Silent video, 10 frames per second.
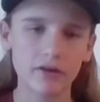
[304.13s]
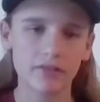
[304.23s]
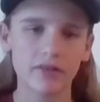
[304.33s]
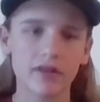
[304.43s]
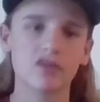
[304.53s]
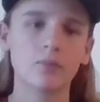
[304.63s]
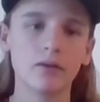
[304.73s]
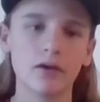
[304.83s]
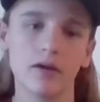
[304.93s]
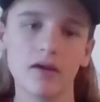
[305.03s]
things,
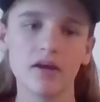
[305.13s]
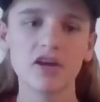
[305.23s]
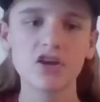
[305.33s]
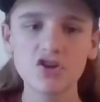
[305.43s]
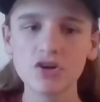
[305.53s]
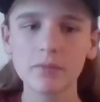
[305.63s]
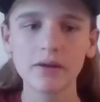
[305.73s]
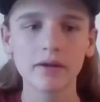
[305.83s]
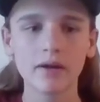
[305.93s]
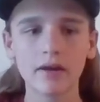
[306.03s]
but he should
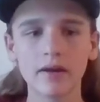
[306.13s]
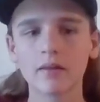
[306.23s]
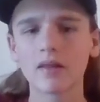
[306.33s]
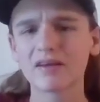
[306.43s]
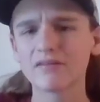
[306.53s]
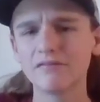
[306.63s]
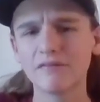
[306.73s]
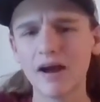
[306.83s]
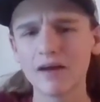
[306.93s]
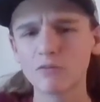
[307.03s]
be in in like
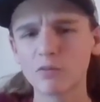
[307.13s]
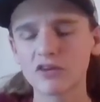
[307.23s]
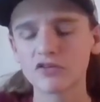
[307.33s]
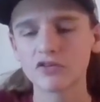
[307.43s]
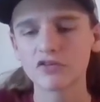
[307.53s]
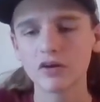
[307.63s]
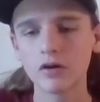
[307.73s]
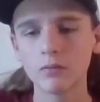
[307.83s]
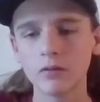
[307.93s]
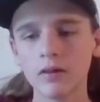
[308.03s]
five weeks or
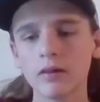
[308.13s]
so.